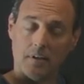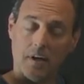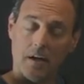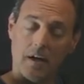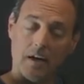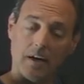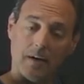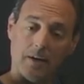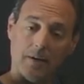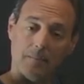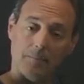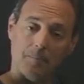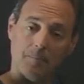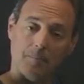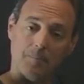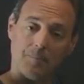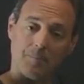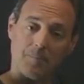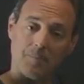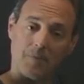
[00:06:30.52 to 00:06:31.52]
um,
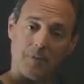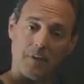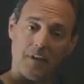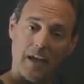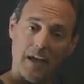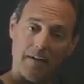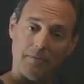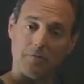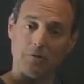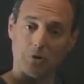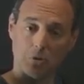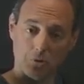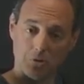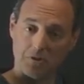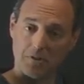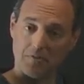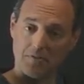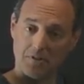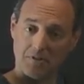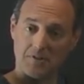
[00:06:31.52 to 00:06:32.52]

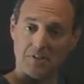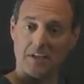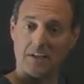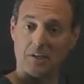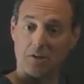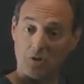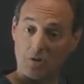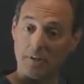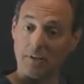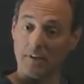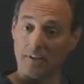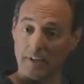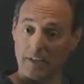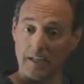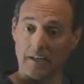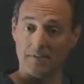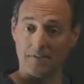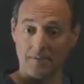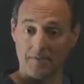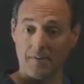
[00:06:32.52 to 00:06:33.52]
evolution of this thing looking like
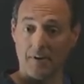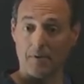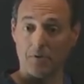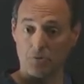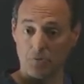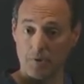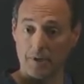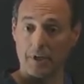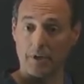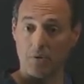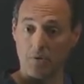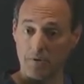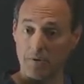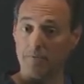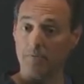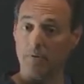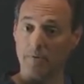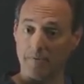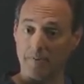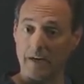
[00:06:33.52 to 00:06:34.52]
as if I was running
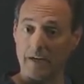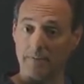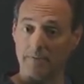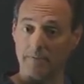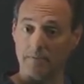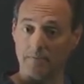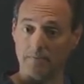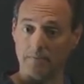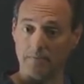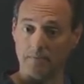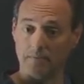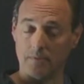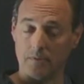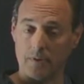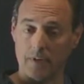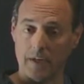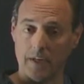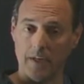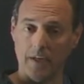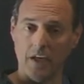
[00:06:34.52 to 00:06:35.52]
ODE45.
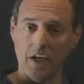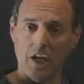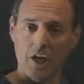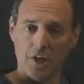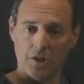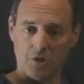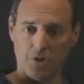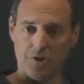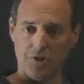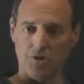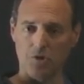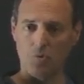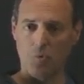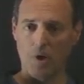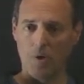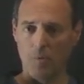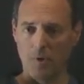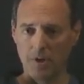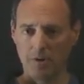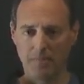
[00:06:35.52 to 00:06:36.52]
Okay? So this is
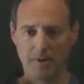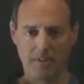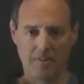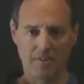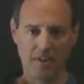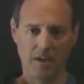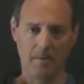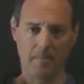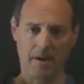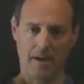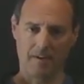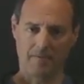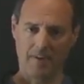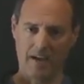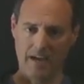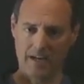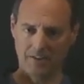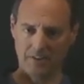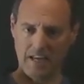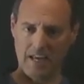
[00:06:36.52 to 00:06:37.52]
one way you might think about it. if I
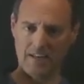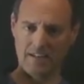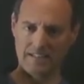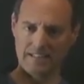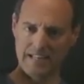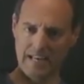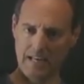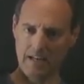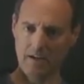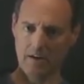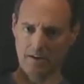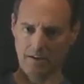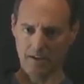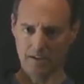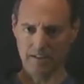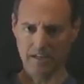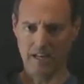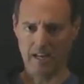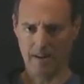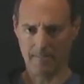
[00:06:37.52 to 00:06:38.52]
actually had data on a
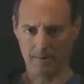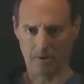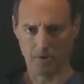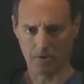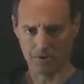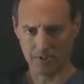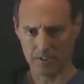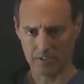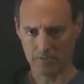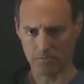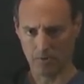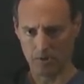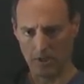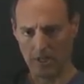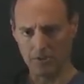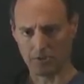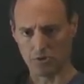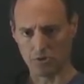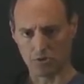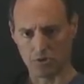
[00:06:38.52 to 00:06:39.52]
dynamical system with
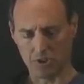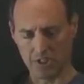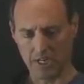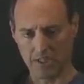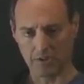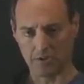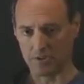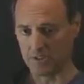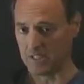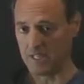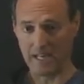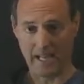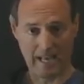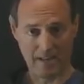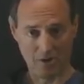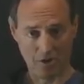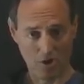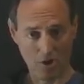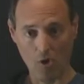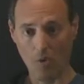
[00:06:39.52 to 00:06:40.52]
lots of trajectories and I had
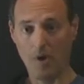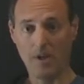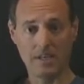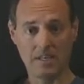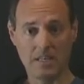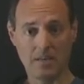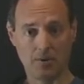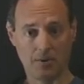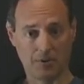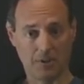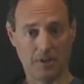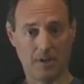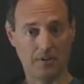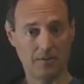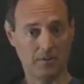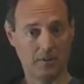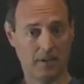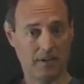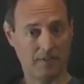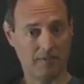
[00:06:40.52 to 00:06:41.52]
no idea what the
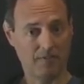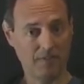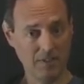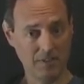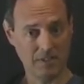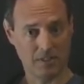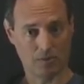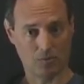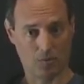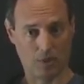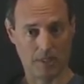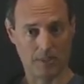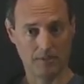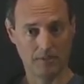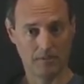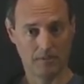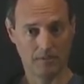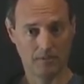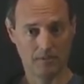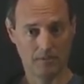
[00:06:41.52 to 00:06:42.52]
underlying physics
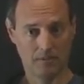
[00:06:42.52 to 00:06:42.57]
was,